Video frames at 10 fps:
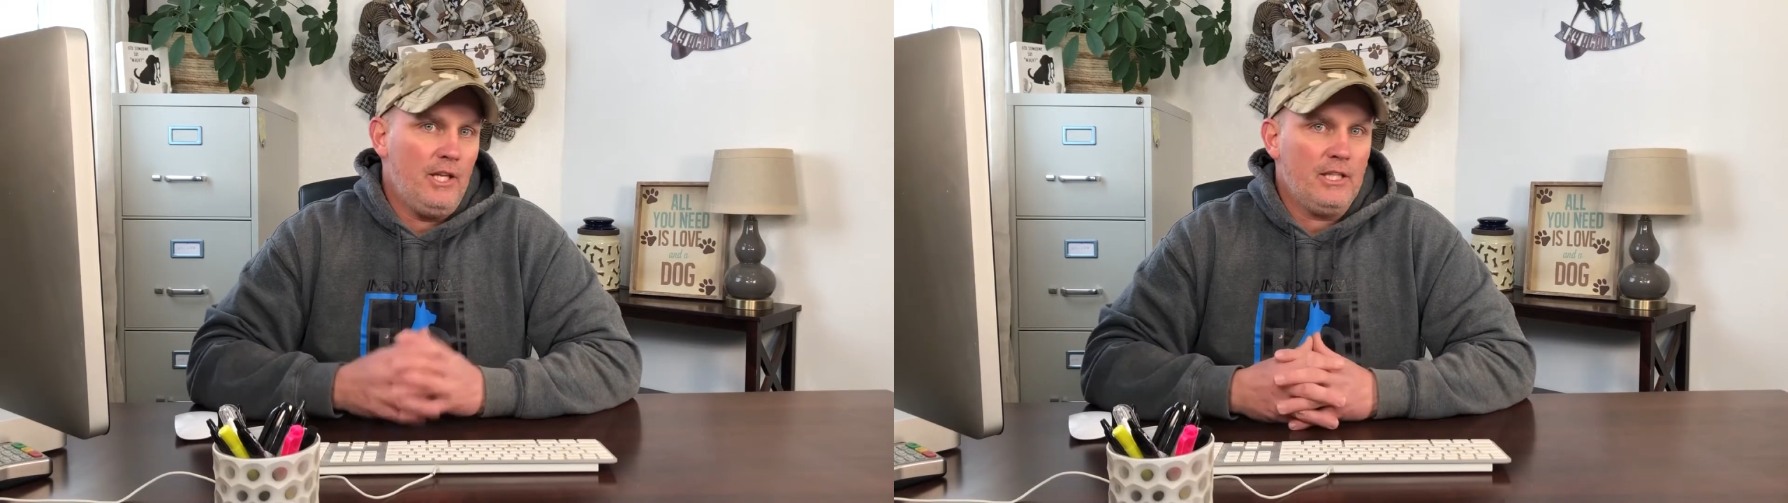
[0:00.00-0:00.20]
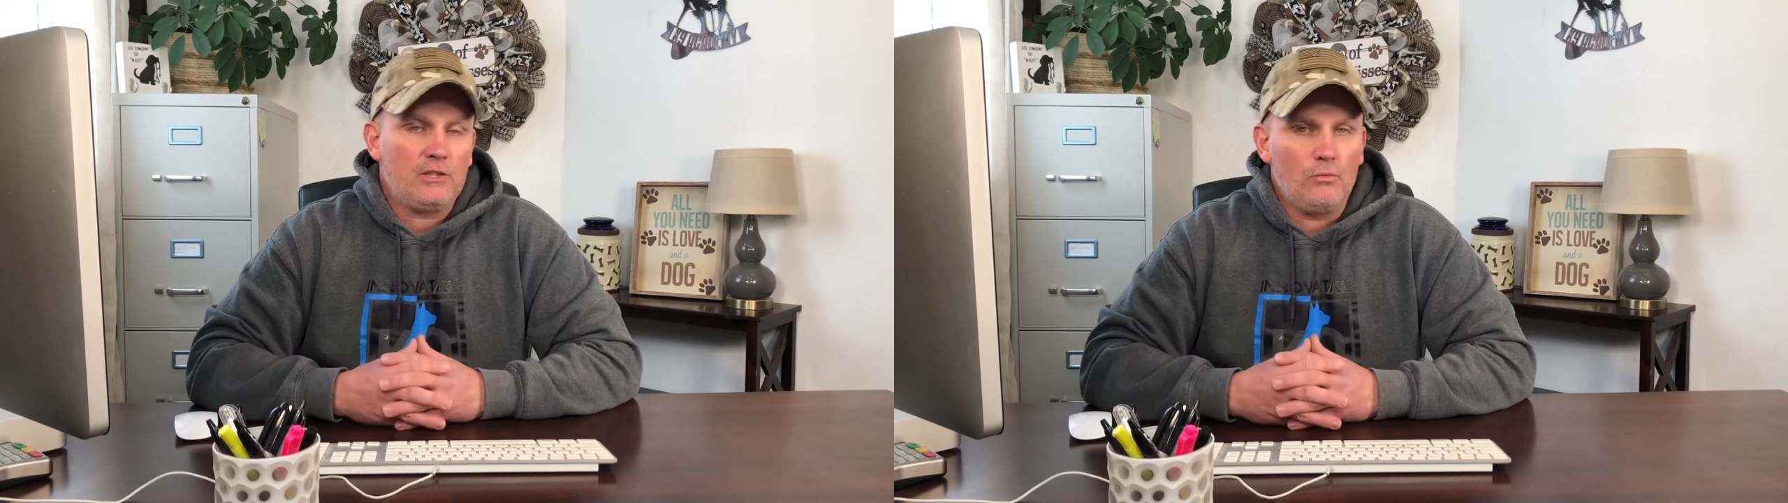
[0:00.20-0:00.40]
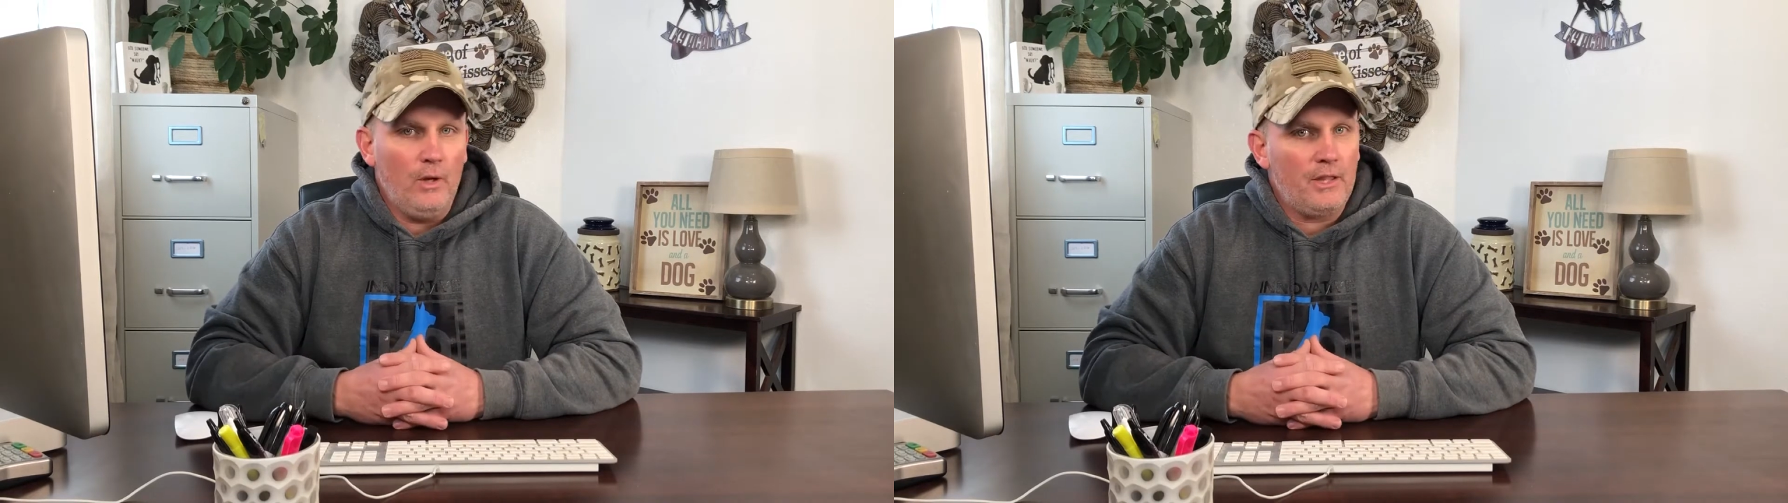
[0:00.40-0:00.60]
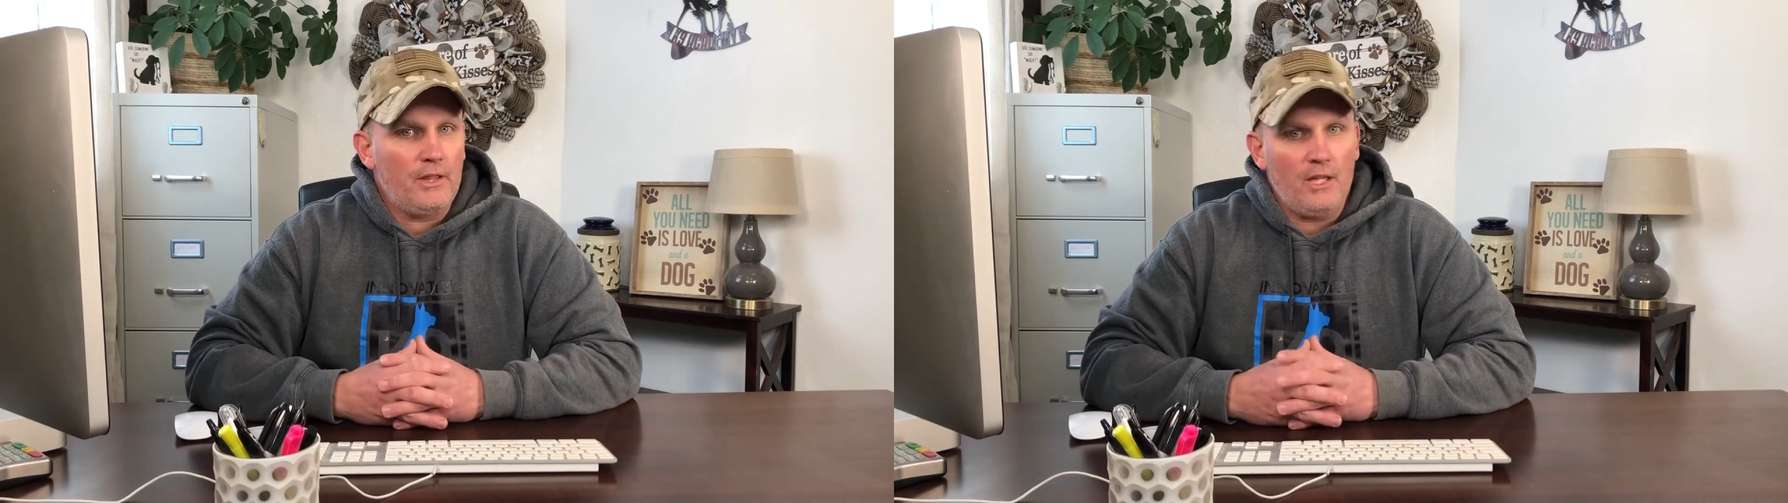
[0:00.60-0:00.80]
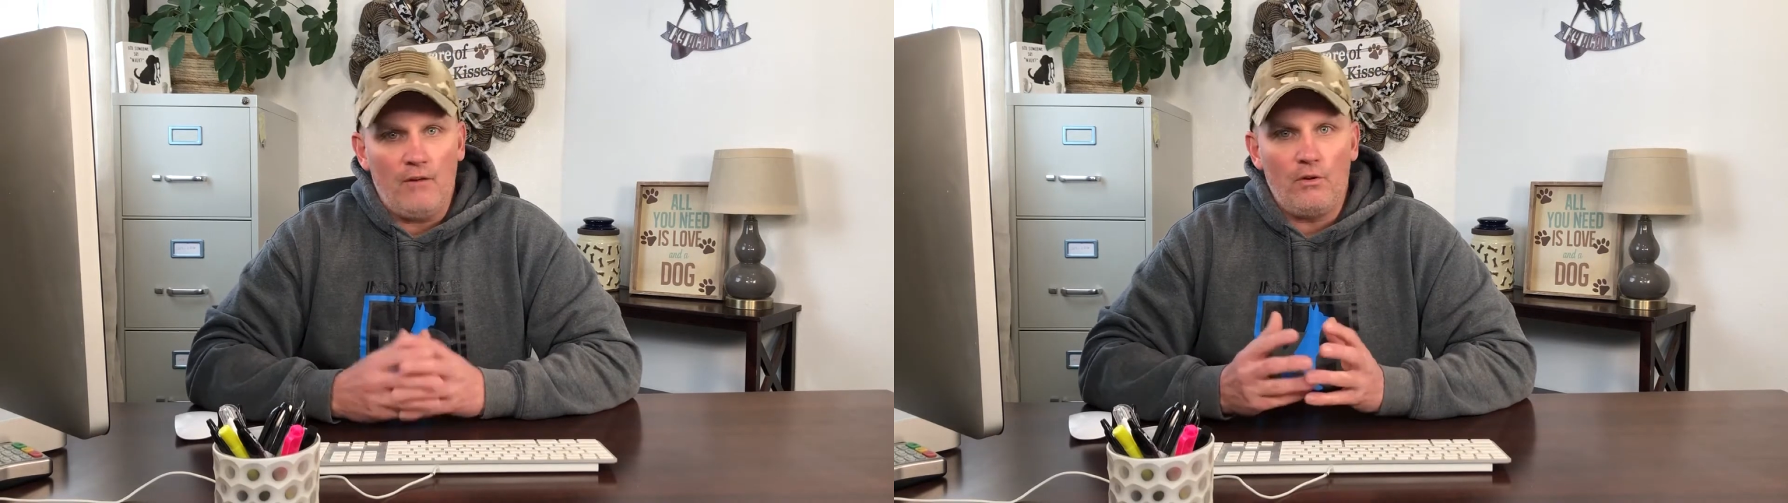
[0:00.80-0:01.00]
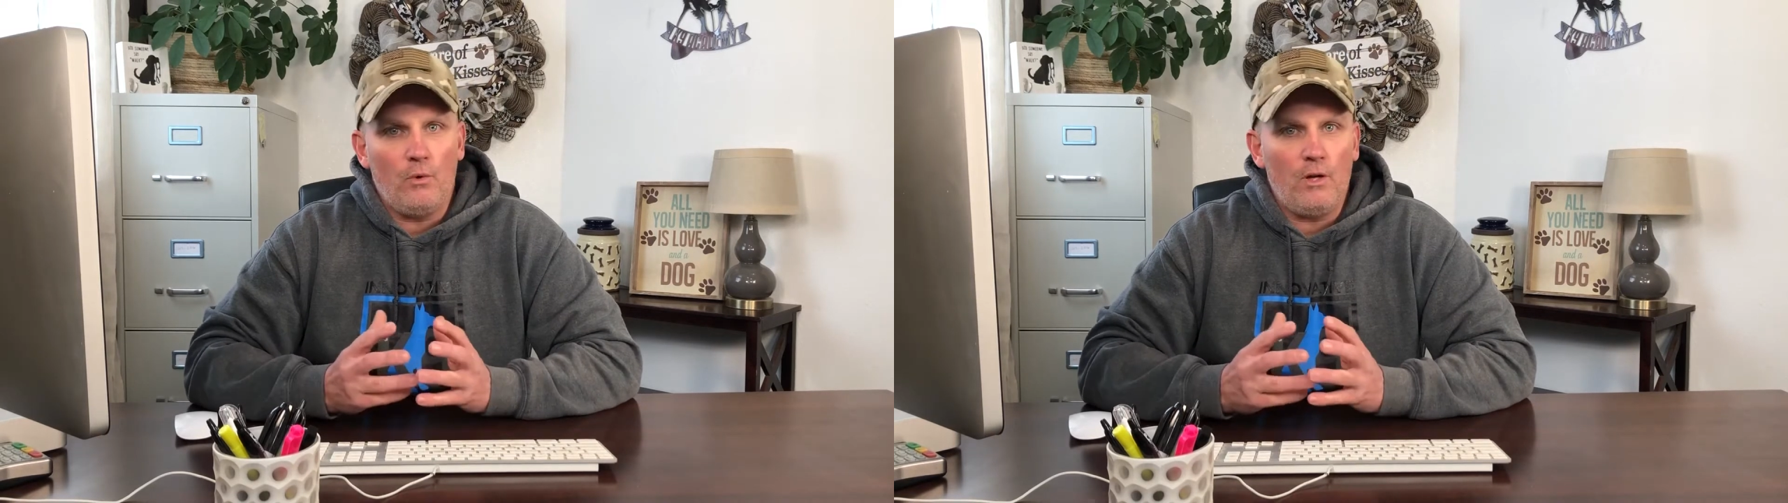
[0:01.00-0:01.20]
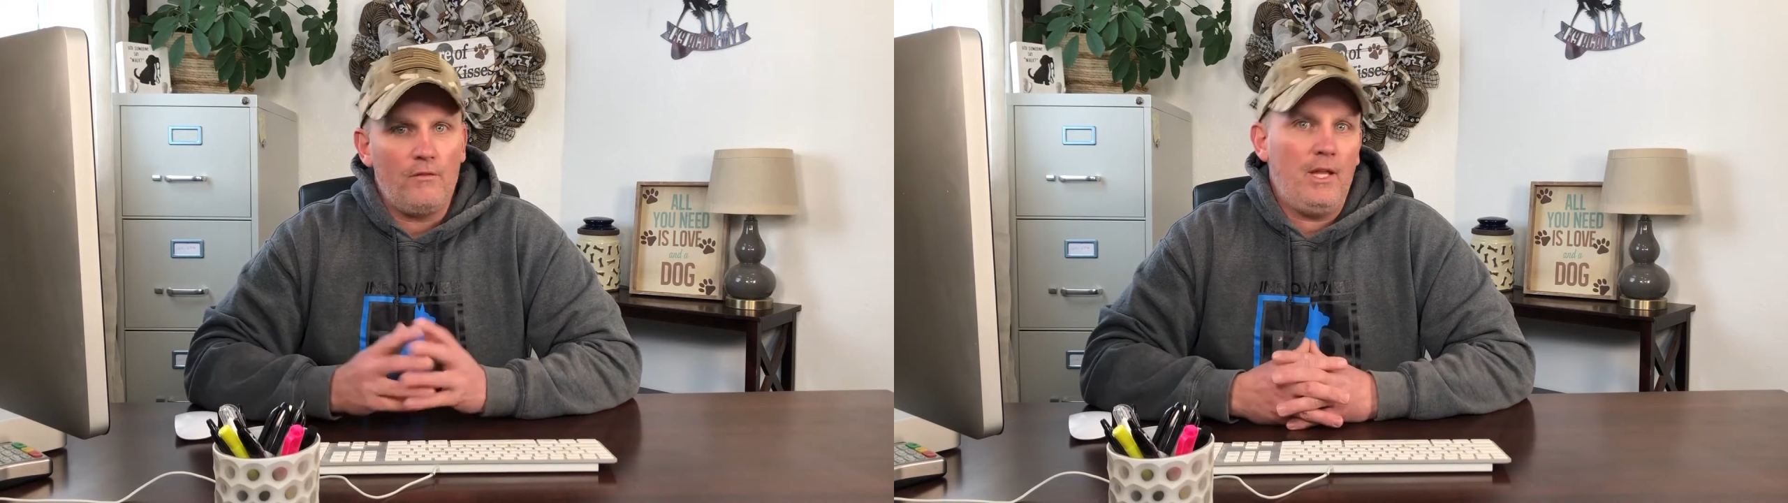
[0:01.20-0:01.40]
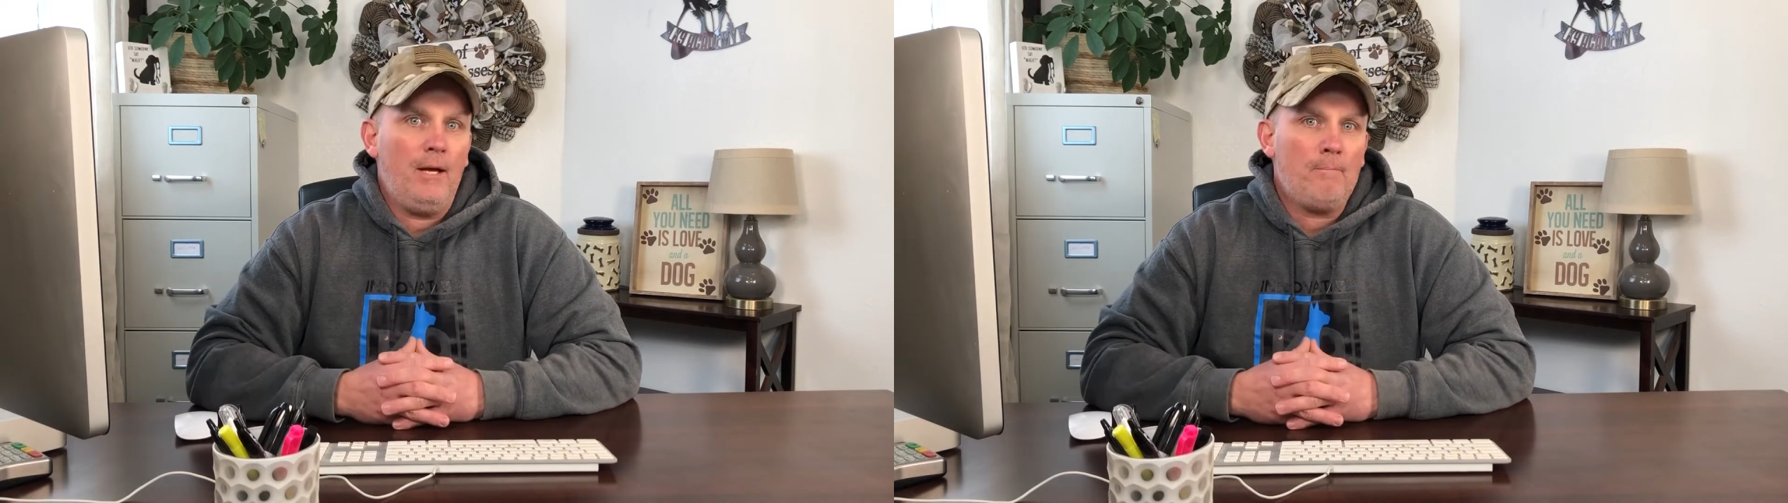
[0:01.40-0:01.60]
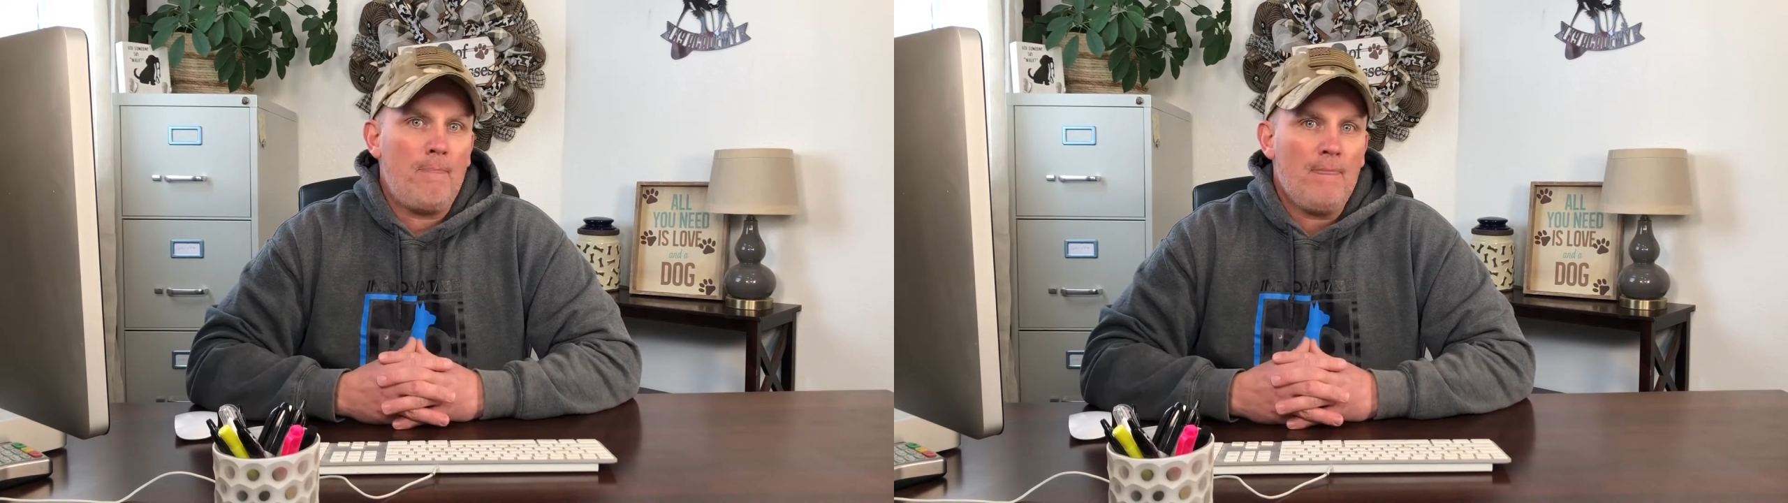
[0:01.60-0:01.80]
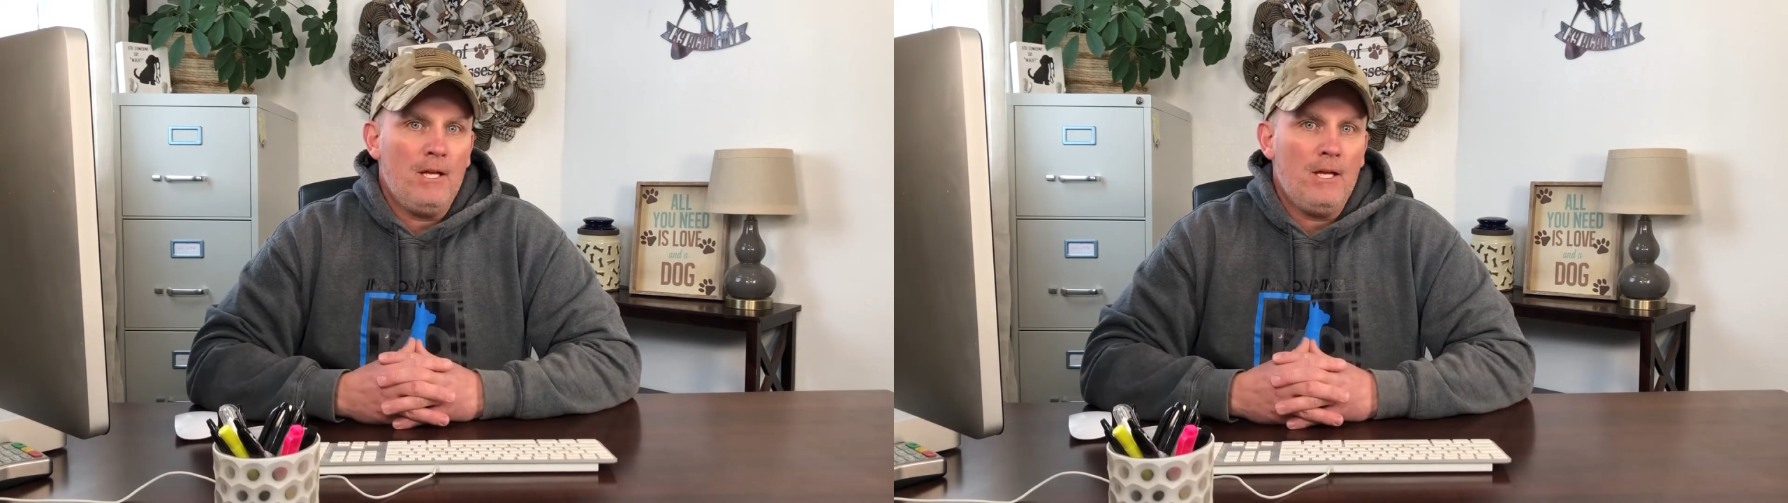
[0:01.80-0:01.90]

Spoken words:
this with every one of them